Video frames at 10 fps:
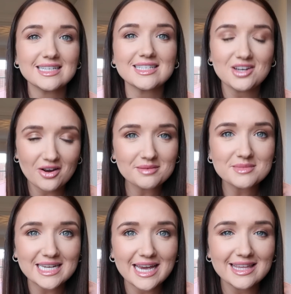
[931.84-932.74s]
It's
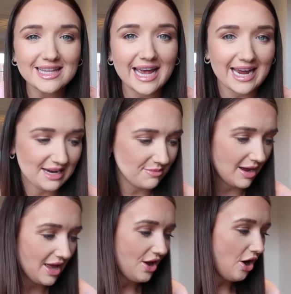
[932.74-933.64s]
time to get in the
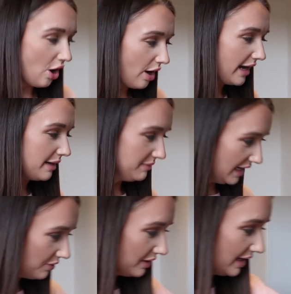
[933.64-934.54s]
game. I am
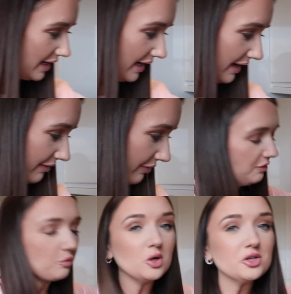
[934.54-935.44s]
now gonna have,
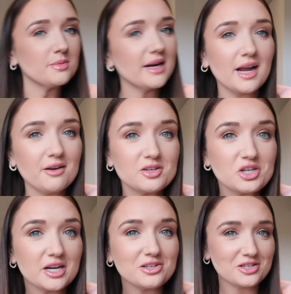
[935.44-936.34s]
you've watched my calorie
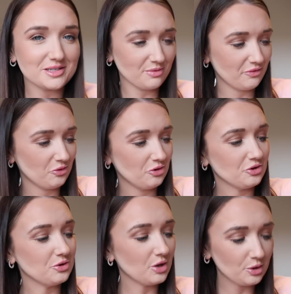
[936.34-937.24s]
challenges before,
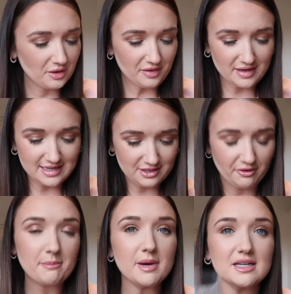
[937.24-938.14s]
you know that these are
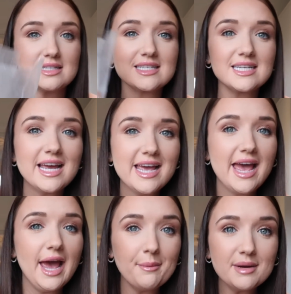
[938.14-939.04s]
a must.
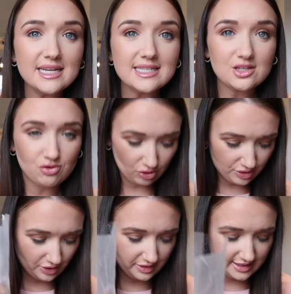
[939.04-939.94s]
M&S's
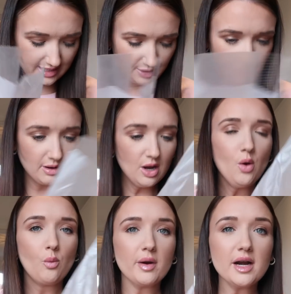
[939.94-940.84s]
croissants. Now,
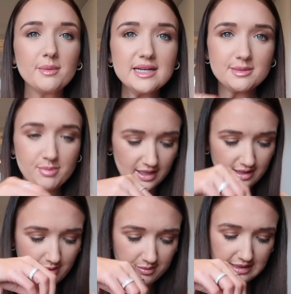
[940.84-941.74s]
when I went to pick
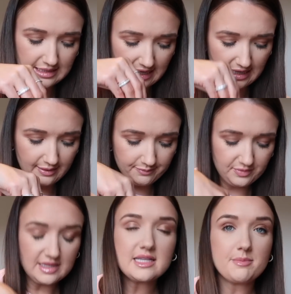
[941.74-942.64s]
them up today,
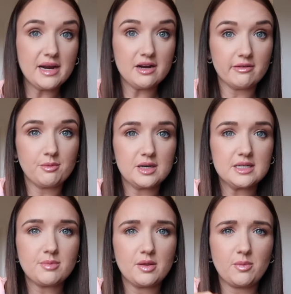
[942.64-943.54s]
these are bakery
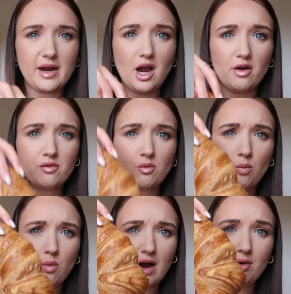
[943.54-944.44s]
ones, by the way, I
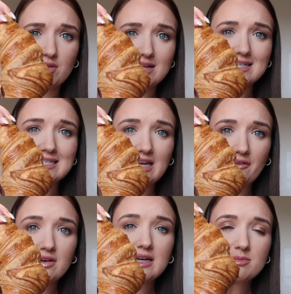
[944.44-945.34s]
thought, wow, these are
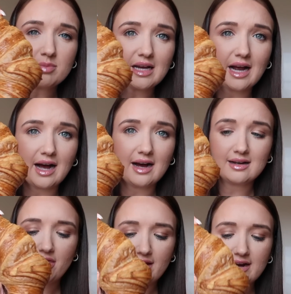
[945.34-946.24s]
definitely bigger
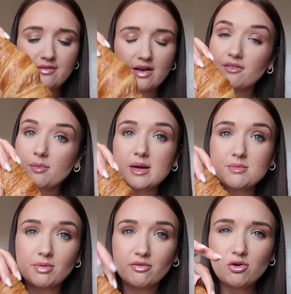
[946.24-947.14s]
than they have ever
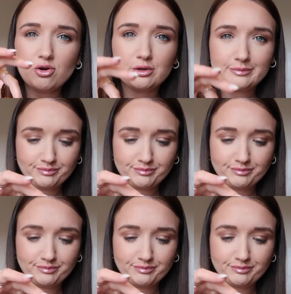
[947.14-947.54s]
been before.